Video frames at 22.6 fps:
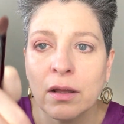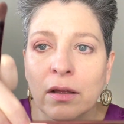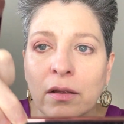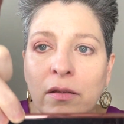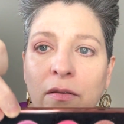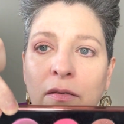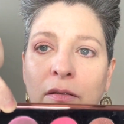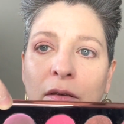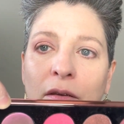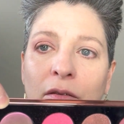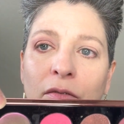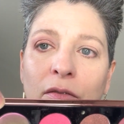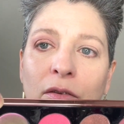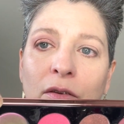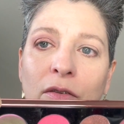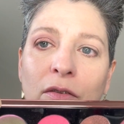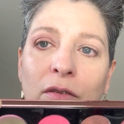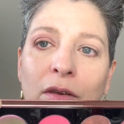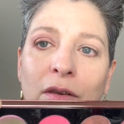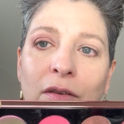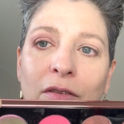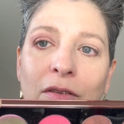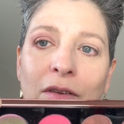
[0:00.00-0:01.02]
Let's see if you
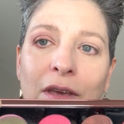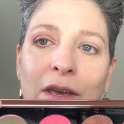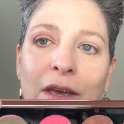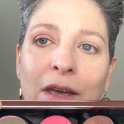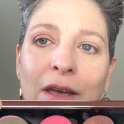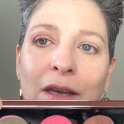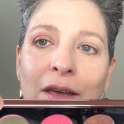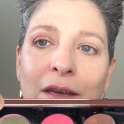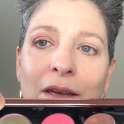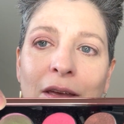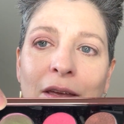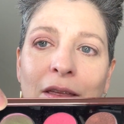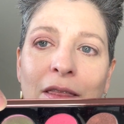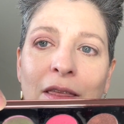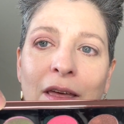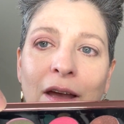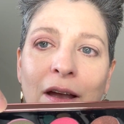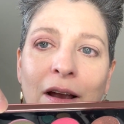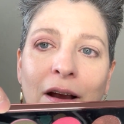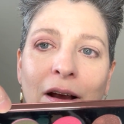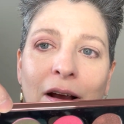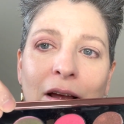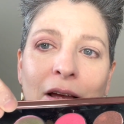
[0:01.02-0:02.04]
see. See?
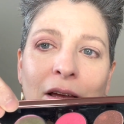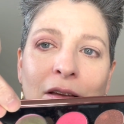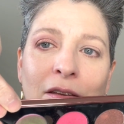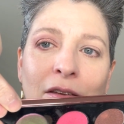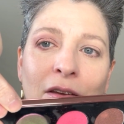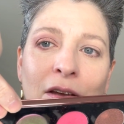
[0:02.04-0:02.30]
There.